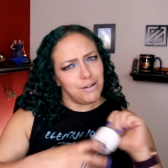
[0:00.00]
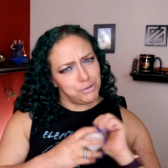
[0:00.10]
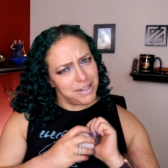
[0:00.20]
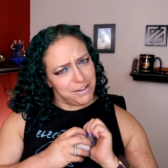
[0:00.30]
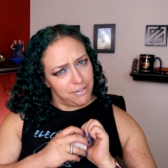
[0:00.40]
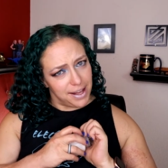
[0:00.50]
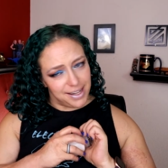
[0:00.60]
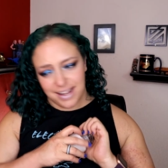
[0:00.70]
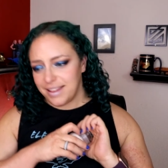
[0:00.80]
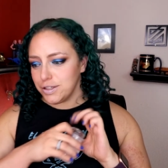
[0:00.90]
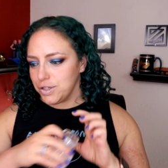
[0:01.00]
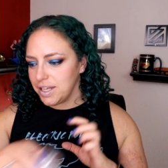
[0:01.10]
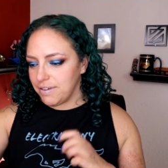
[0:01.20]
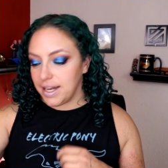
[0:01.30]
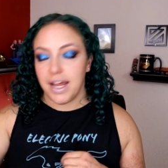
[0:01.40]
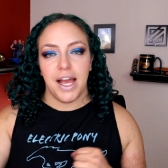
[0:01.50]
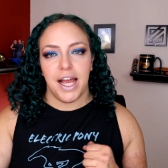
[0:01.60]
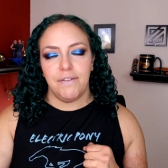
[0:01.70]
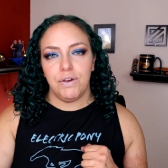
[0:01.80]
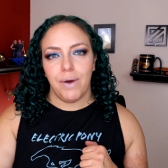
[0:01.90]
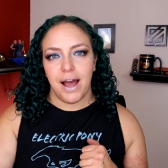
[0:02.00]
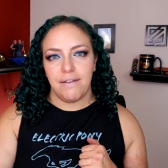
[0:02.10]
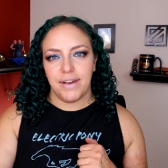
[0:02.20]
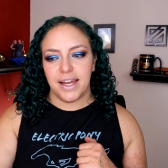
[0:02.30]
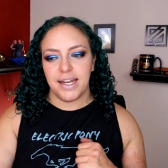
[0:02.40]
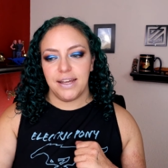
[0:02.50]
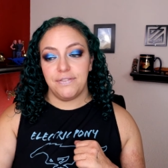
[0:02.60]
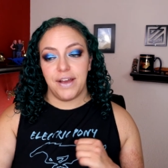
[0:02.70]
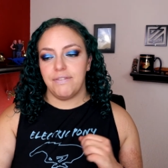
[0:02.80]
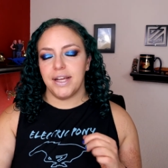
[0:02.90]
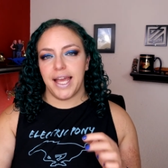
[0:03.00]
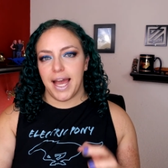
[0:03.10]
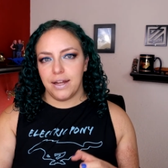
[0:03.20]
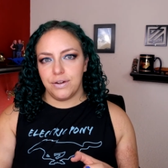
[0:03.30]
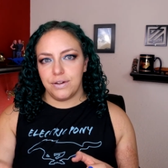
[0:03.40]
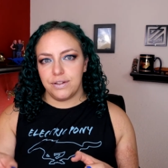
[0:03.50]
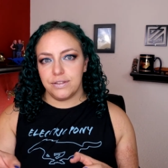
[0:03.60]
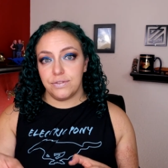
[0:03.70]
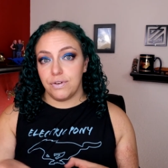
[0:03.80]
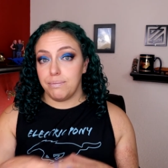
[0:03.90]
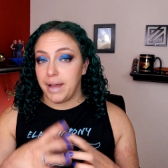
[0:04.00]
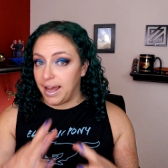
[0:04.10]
That was really fun. That was really fun. If you have any favorite candles from